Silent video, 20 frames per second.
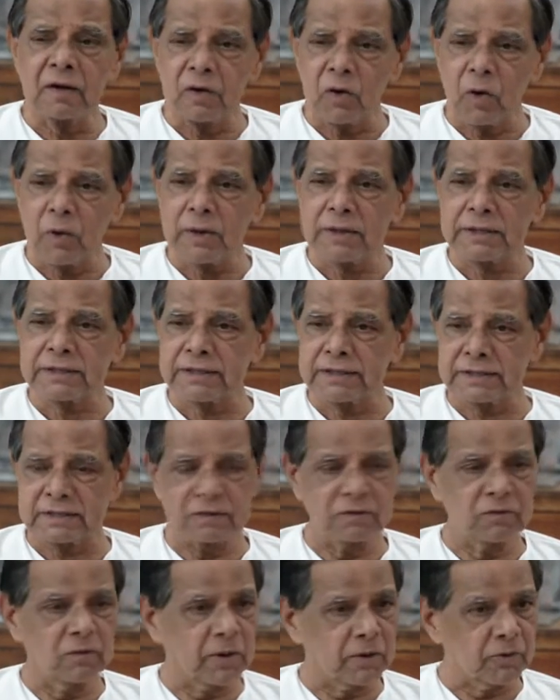
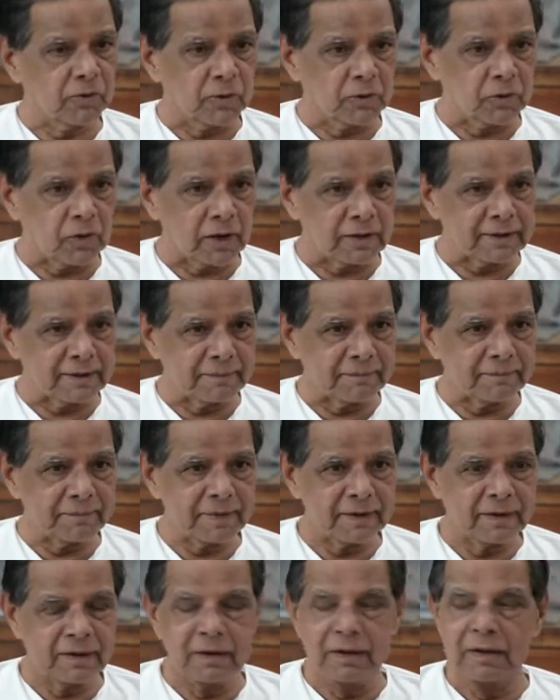lotuses, what do you want to call them,
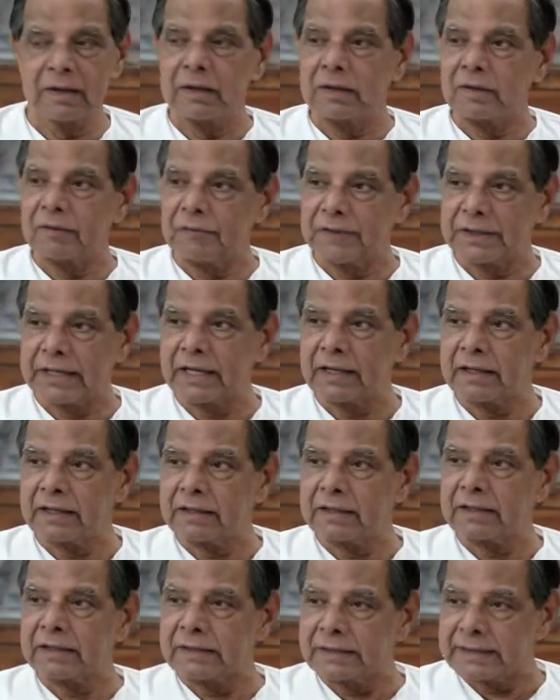
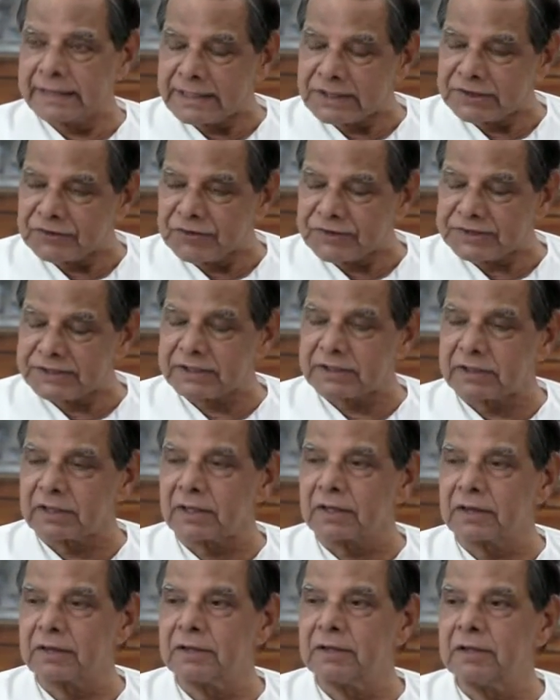within this
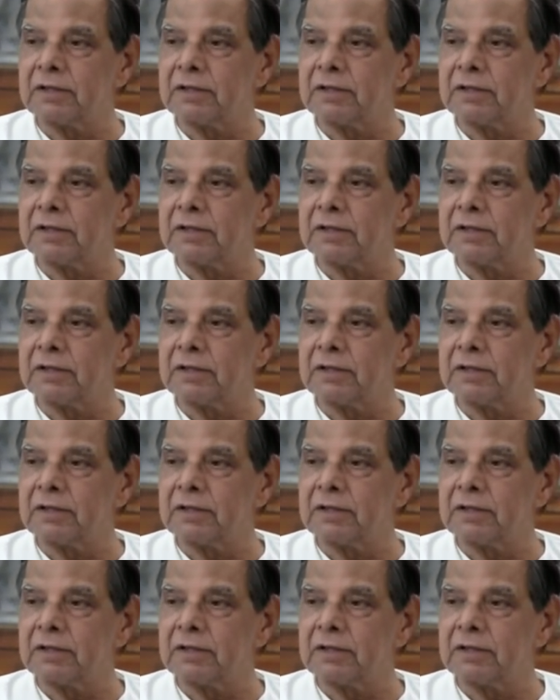physical,